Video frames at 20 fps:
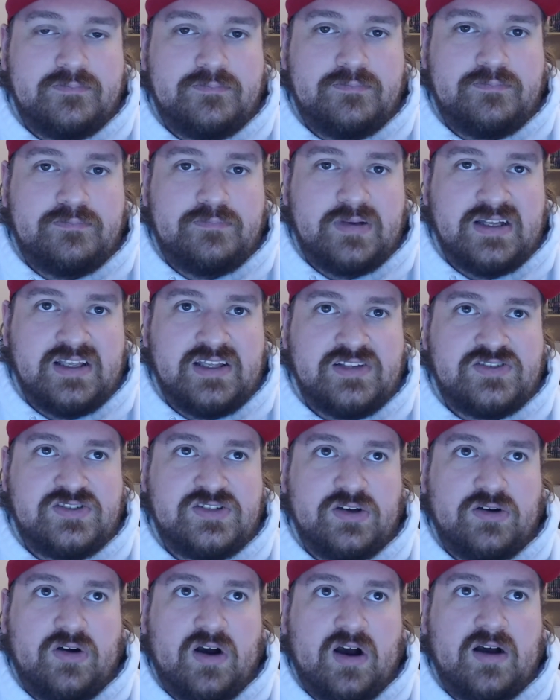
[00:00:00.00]
But it's
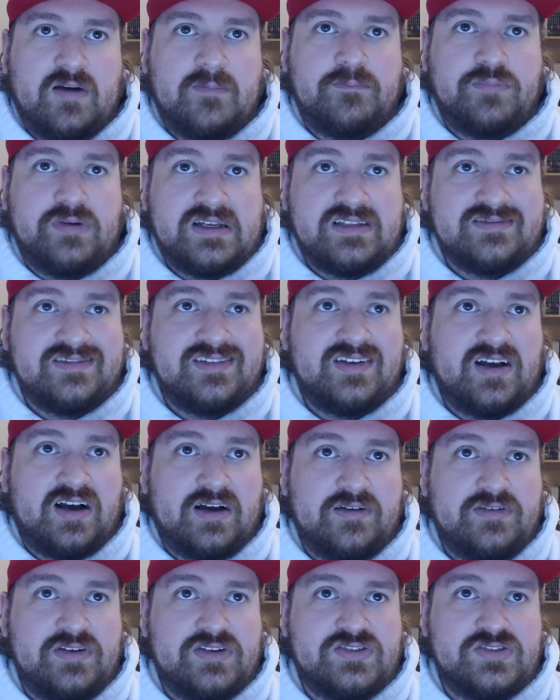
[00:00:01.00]
so blatantly
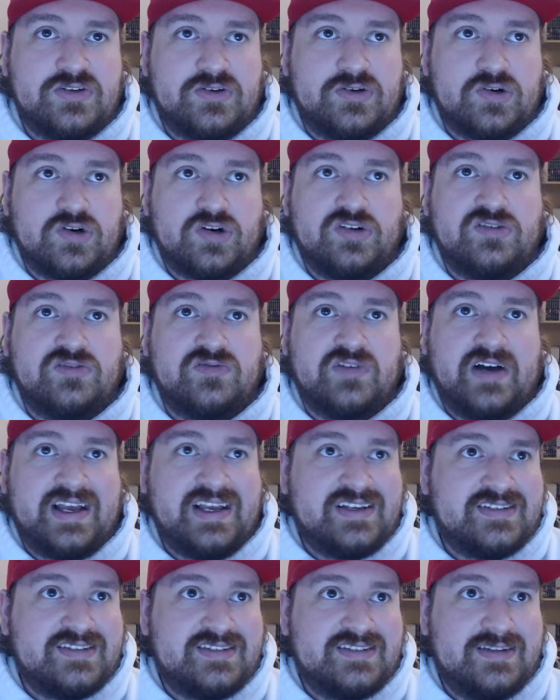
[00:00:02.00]
obvious the girl
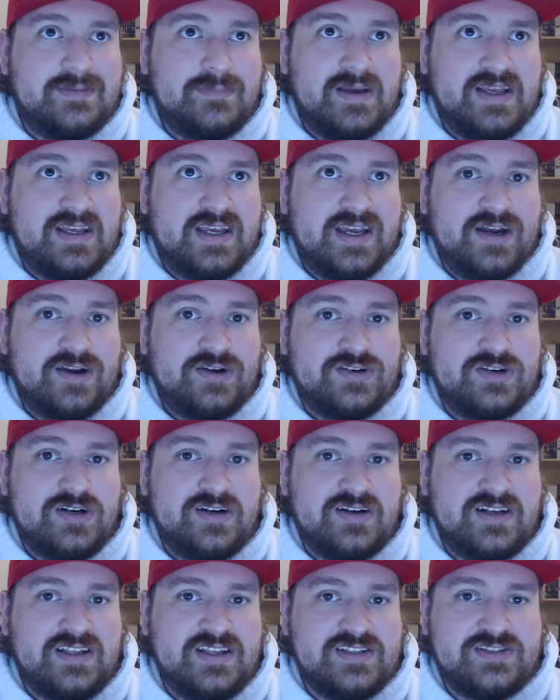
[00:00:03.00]
likes the main character
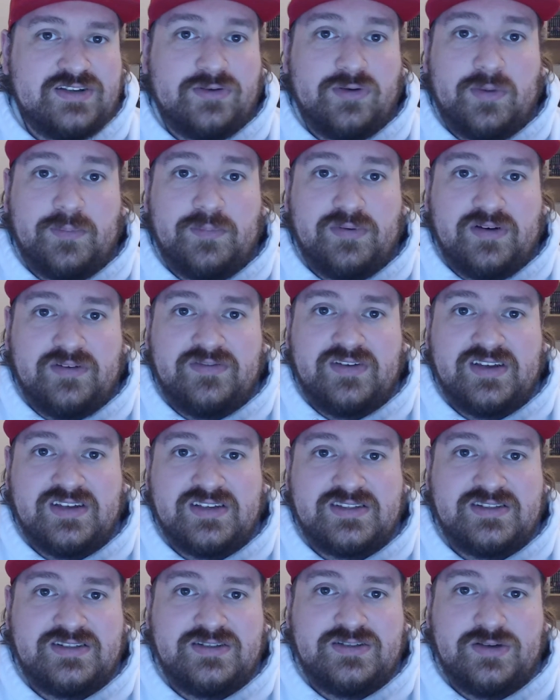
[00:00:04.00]
and he's so
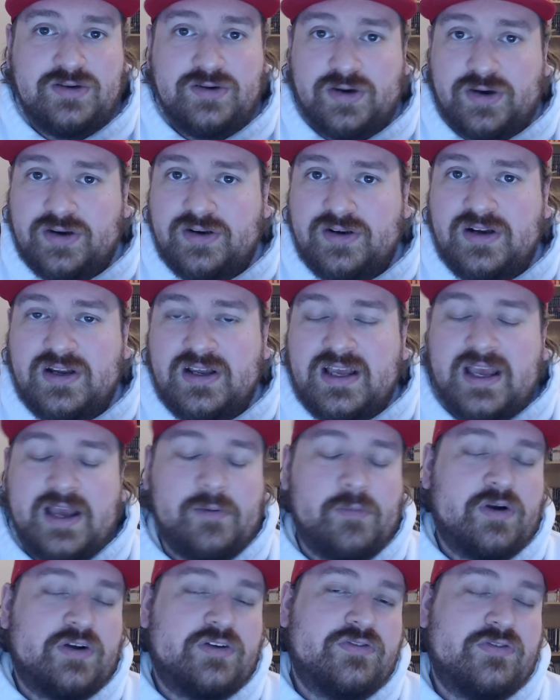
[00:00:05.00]
oblivious to her. It
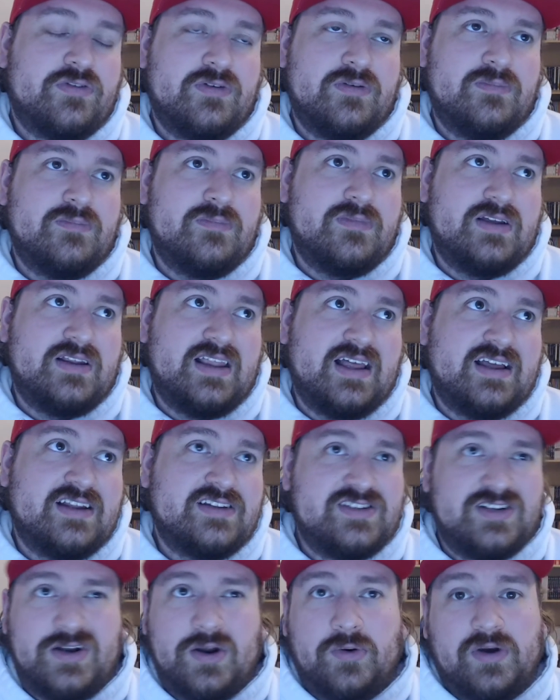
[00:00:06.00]
worked for
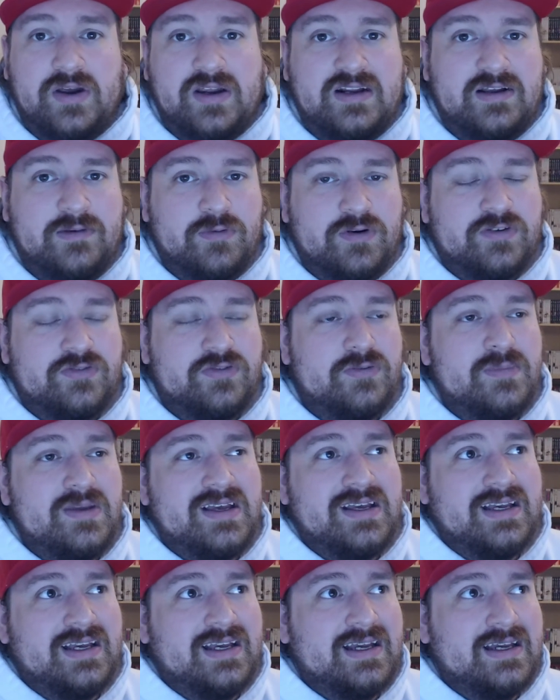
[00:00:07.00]
that's annoying. It worked for
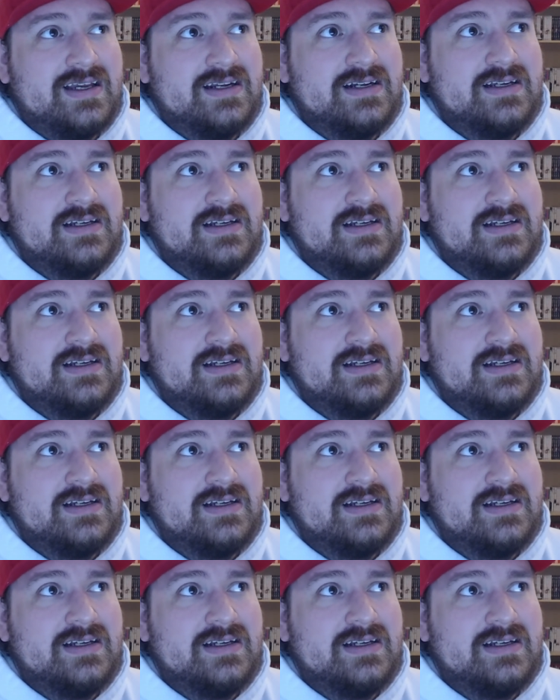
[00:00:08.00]
me in